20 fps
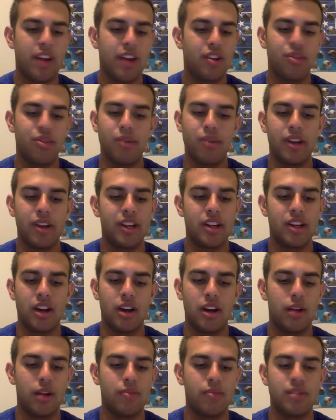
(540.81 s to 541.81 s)
too many
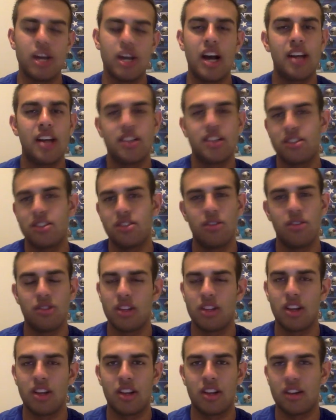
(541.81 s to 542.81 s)
times. I just don't
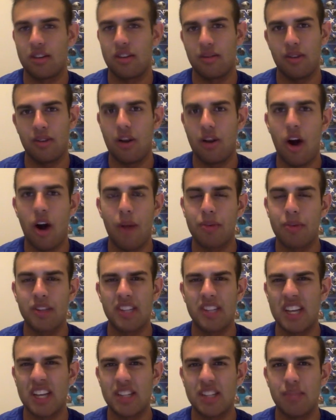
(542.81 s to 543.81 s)
think
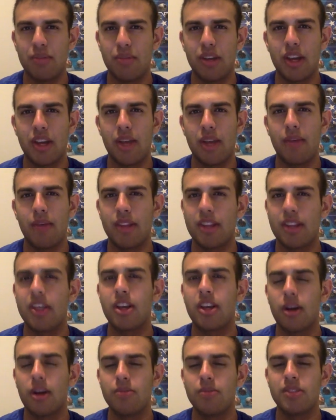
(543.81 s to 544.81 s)
Hopkins has a big game. I think he
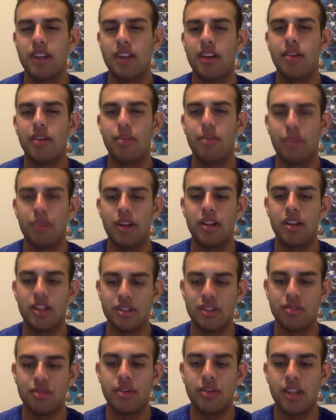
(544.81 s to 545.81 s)
comes down a bit
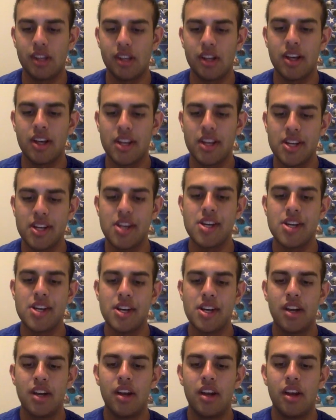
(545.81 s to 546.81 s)
this week.
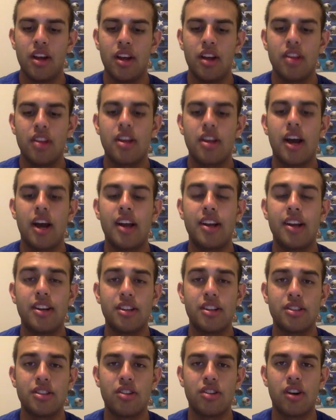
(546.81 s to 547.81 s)
Tight end
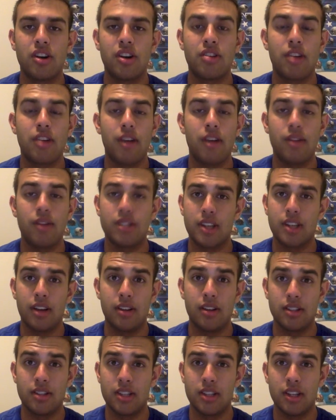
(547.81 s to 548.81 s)
to start, Travis
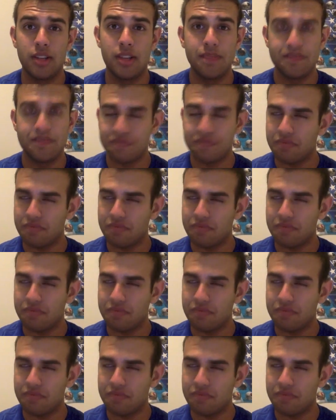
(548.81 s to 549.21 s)
Kelce.